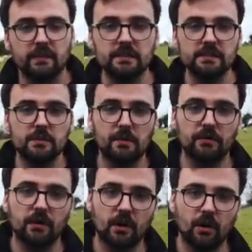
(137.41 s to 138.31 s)
this is
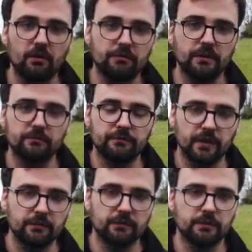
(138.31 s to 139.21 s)
about the covenant
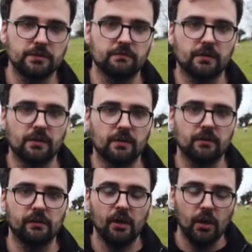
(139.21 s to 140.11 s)
faithfulness of our God,